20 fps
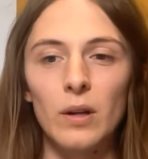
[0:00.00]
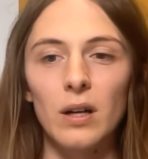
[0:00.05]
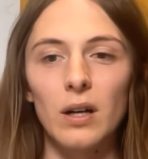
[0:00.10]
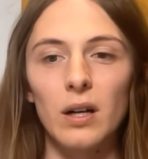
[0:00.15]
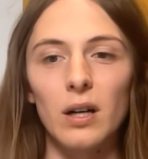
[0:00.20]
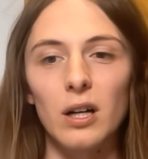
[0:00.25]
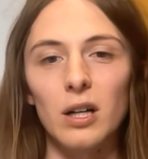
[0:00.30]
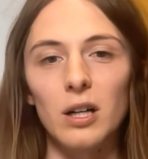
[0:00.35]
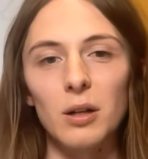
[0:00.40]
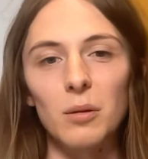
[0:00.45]

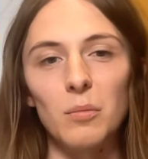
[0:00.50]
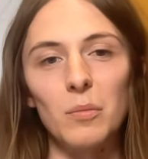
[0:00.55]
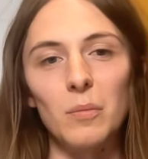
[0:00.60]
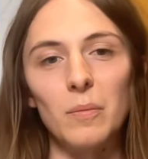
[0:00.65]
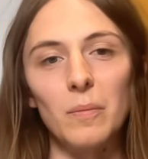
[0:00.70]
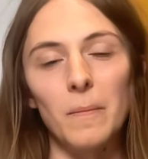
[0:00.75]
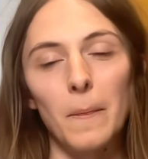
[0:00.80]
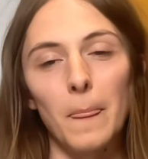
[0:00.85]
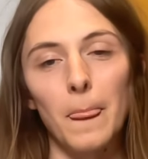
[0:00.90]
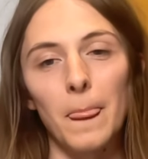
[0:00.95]
Um,
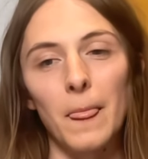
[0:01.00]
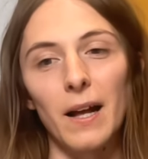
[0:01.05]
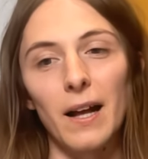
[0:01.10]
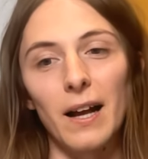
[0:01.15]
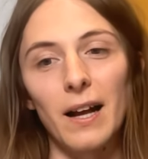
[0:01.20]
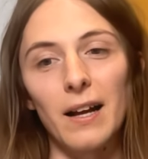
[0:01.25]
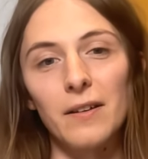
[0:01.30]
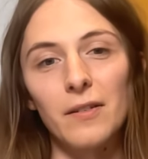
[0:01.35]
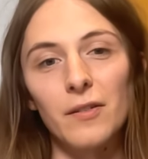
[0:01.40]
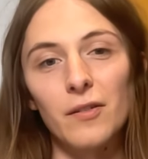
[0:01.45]

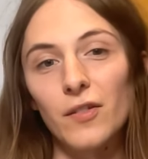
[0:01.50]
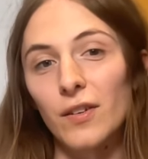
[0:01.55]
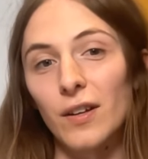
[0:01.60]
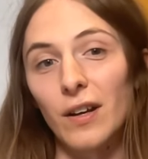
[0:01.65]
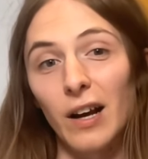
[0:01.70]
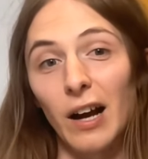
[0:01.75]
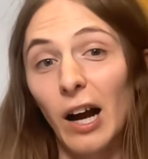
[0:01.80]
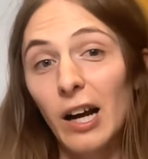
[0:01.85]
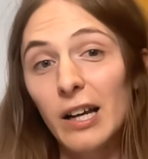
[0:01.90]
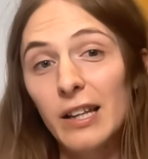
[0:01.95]
and
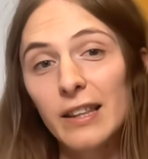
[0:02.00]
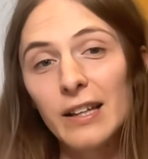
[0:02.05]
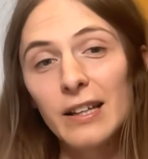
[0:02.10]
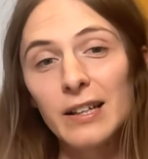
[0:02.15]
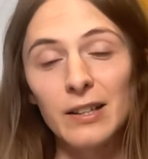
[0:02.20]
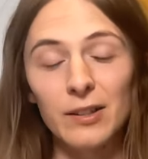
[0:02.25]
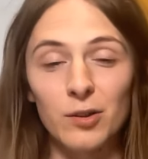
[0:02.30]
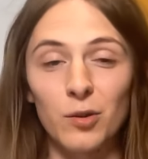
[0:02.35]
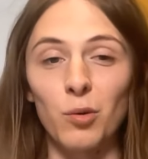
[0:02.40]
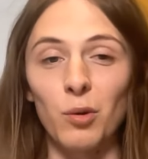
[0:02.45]
I think
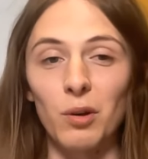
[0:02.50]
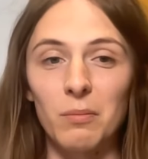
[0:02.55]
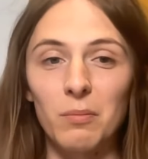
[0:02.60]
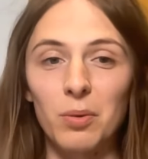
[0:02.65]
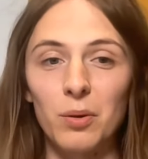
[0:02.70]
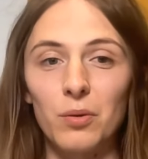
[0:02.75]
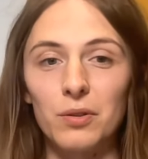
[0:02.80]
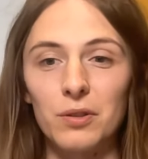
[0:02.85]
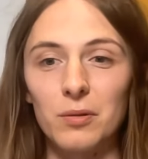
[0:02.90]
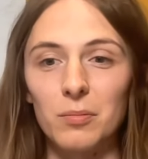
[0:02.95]
it's quite
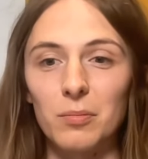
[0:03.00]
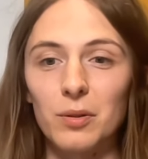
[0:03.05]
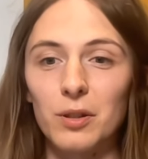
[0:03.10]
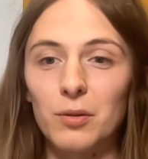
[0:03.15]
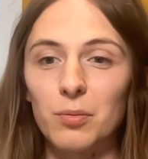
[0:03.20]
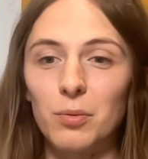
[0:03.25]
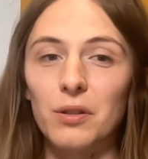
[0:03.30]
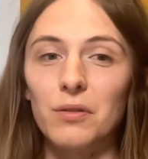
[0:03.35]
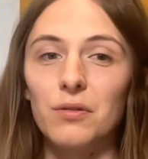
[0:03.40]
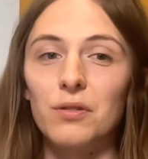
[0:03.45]
important because
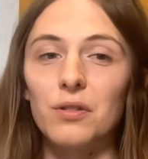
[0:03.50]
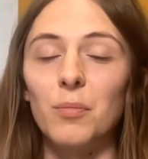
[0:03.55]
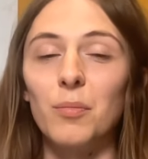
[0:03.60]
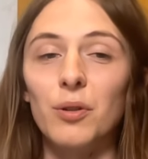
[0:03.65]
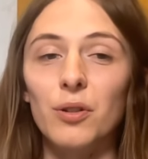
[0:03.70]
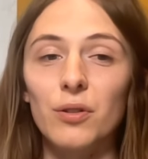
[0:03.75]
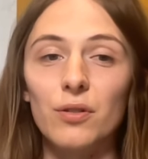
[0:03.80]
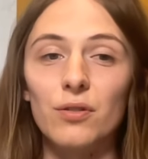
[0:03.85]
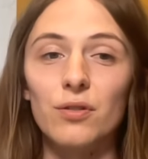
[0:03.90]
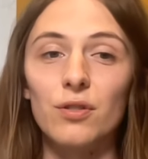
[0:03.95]
we use
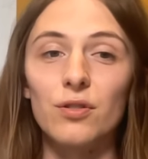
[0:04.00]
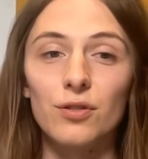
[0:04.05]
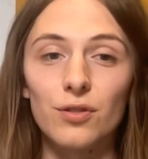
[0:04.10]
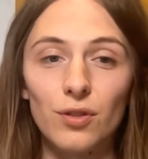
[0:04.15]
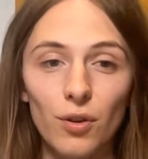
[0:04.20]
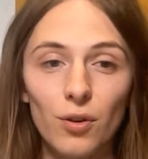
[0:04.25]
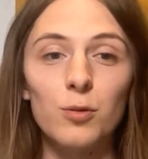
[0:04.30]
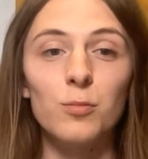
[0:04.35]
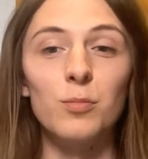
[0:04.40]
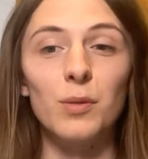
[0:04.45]
computers
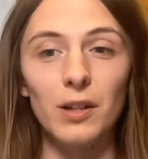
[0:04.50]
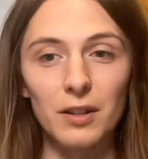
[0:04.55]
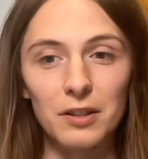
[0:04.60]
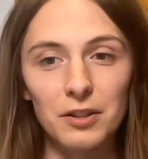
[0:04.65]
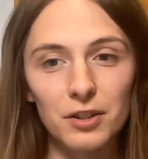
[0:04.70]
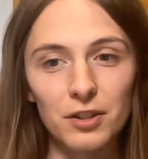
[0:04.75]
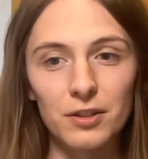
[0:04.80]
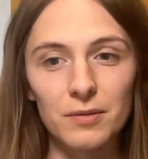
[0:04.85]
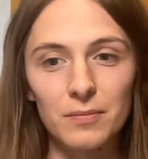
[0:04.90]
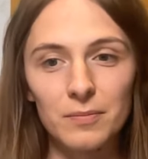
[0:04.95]
so
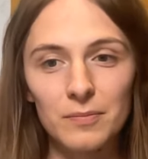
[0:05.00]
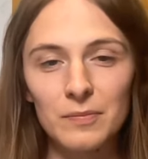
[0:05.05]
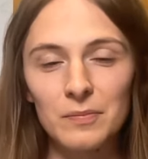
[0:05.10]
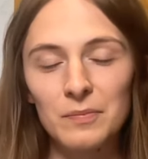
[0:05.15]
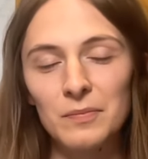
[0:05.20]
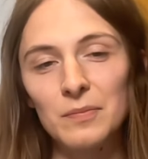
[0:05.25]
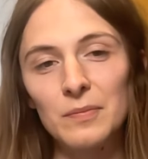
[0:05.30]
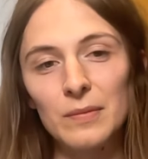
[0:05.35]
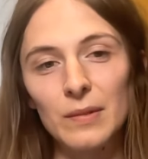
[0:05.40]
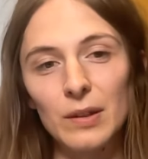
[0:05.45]
much
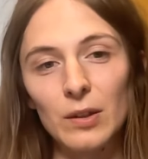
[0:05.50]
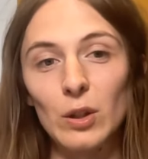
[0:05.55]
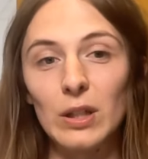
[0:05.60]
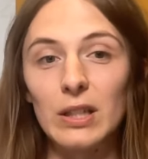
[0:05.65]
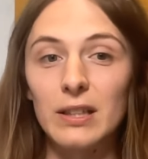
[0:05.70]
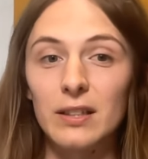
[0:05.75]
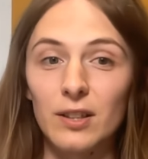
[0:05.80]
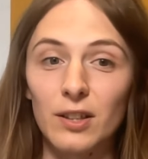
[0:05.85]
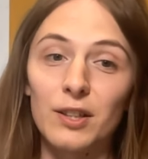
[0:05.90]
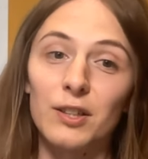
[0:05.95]
or at
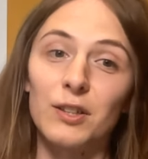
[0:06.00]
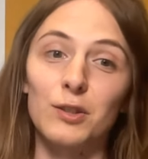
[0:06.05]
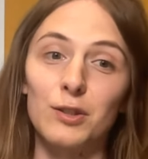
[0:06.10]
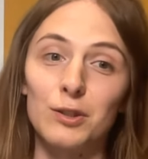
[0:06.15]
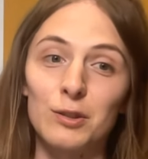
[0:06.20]
least I do.